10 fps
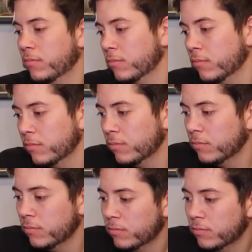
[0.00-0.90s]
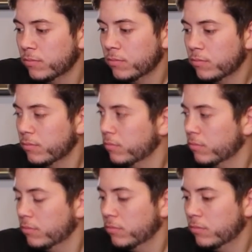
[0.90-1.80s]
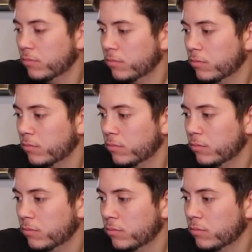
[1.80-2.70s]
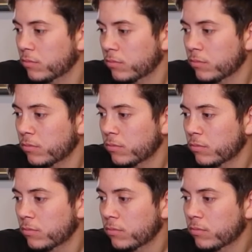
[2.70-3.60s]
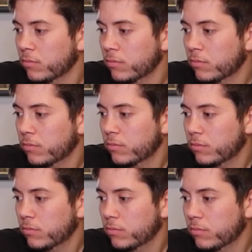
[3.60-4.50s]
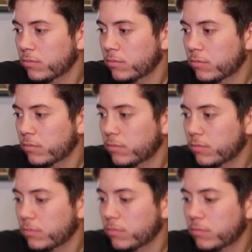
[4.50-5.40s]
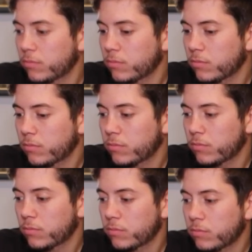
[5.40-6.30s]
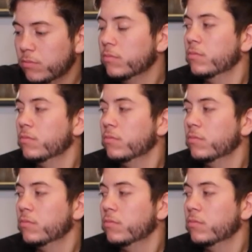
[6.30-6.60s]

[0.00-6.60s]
The person shown says nothing.